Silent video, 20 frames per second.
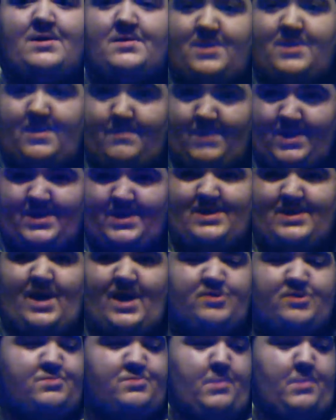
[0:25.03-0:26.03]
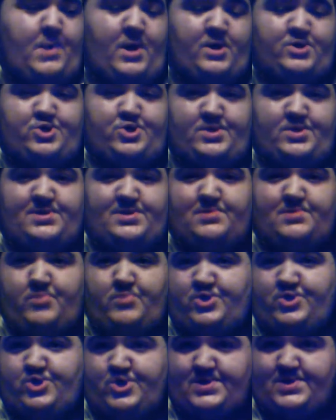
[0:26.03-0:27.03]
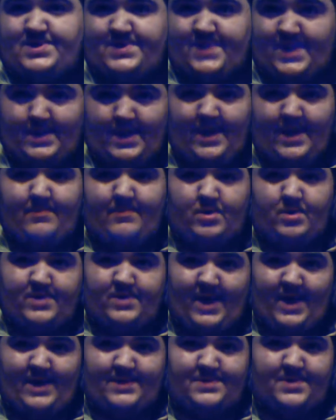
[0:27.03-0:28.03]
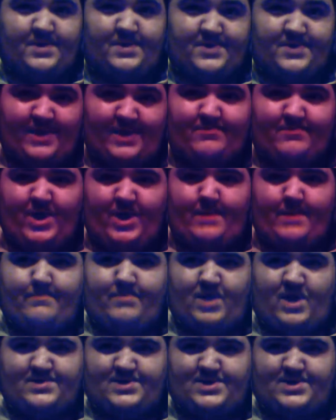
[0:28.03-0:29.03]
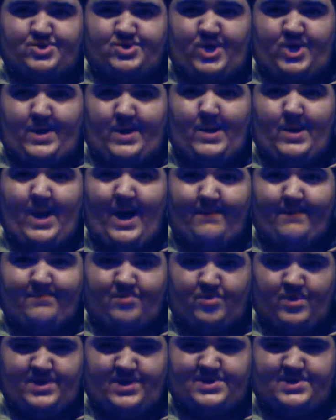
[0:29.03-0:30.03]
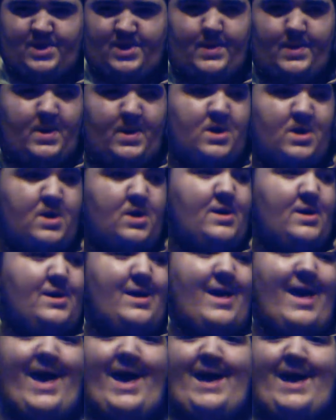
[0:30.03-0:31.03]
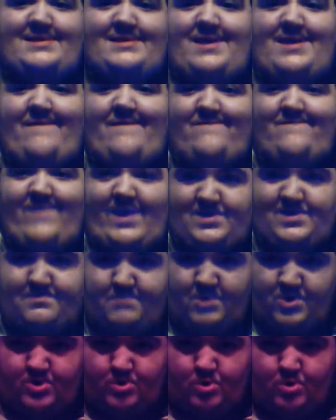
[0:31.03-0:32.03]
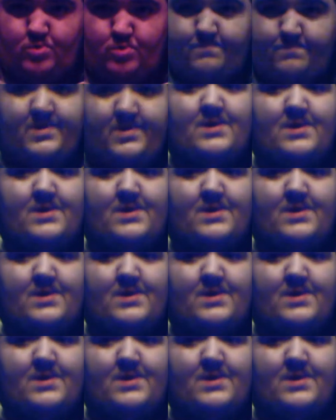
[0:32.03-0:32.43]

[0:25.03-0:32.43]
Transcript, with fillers: Chameleon Couch Productions, which is the label that the Z. Brandon Brownson channel operates under, has a Facebook group.